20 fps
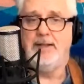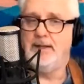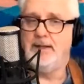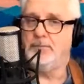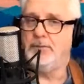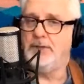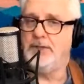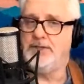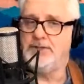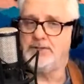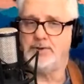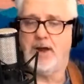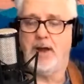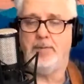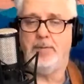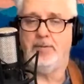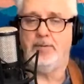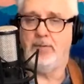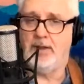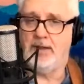Please
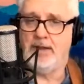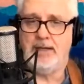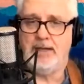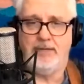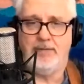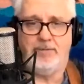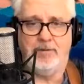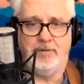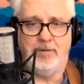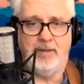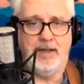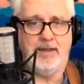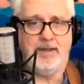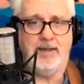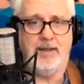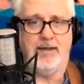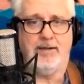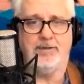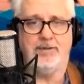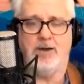drop a line if you like
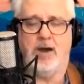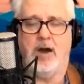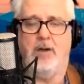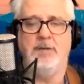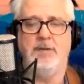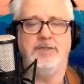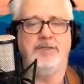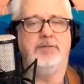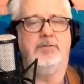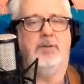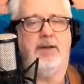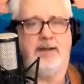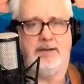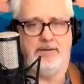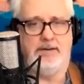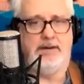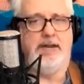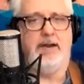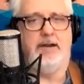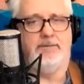it. It's always great
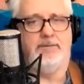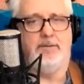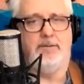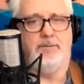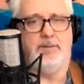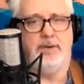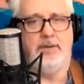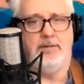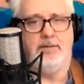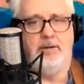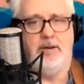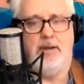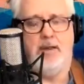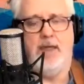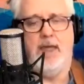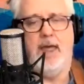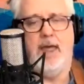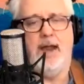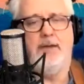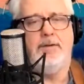to hear from you.
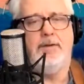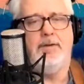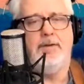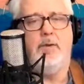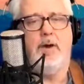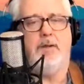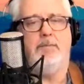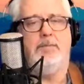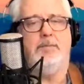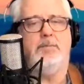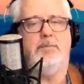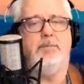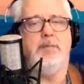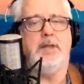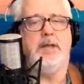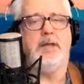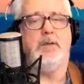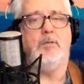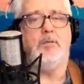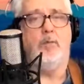Everyone,
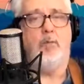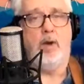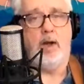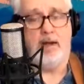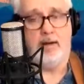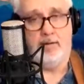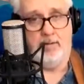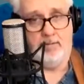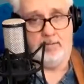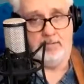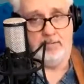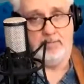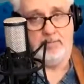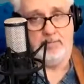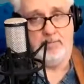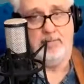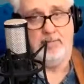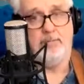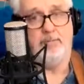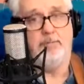be well,
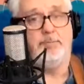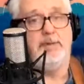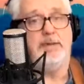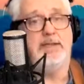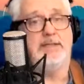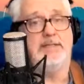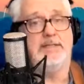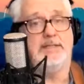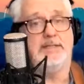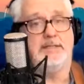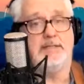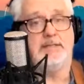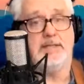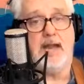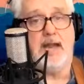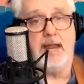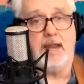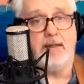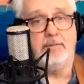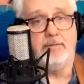be
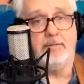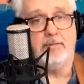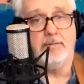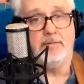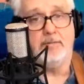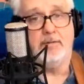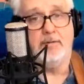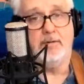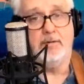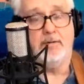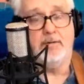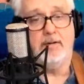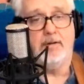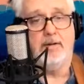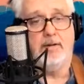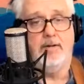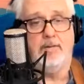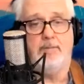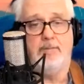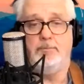safe,
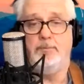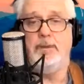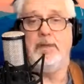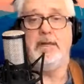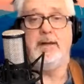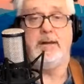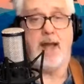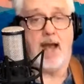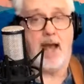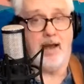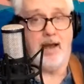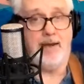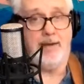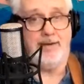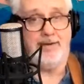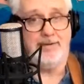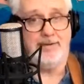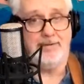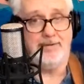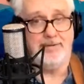be
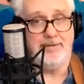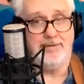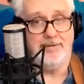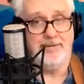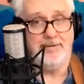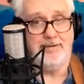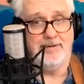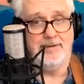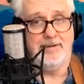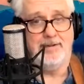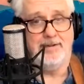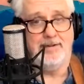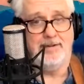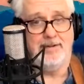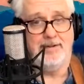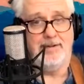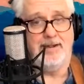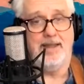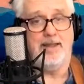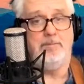kind,
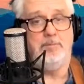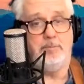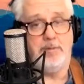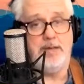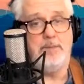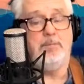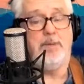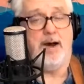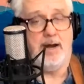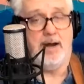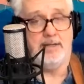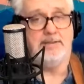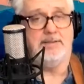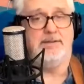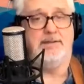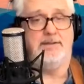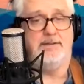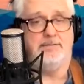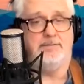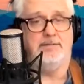and be
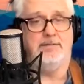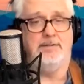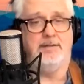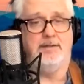positive.